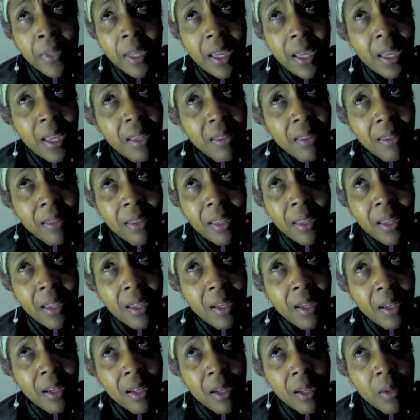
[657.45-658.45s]
and
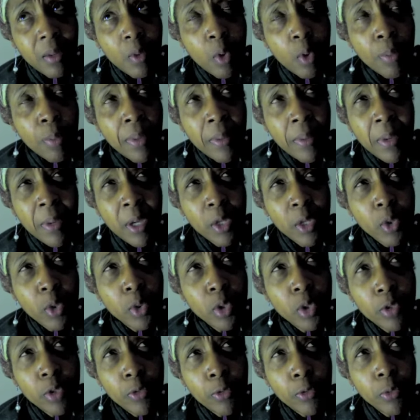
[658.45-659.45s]
then or maybe I'll
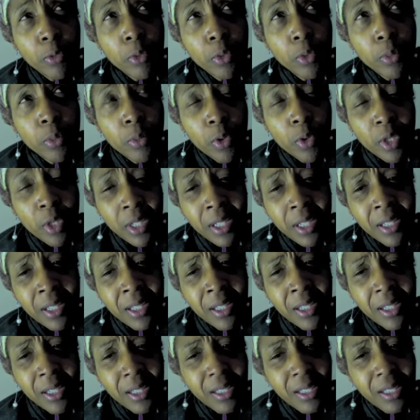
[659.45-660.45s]
use a food processor and